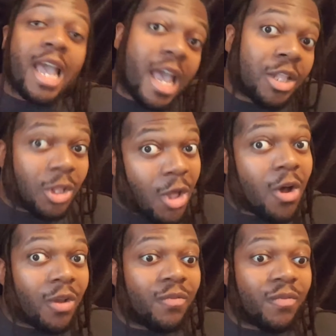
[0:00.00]
And the
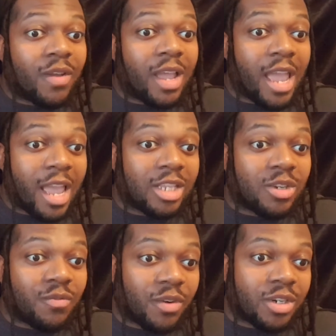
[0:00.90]
long
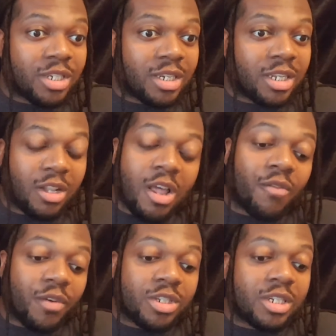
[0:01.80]
version
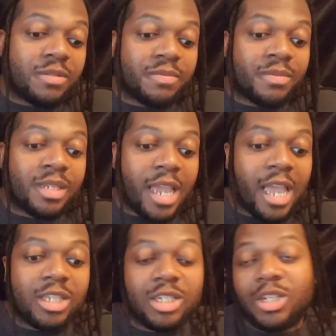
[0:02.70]

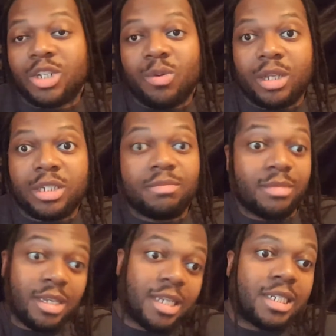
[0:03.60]
answer to this question
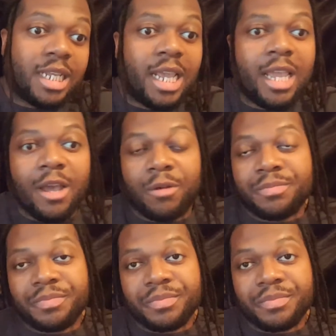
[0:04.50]
is the ego.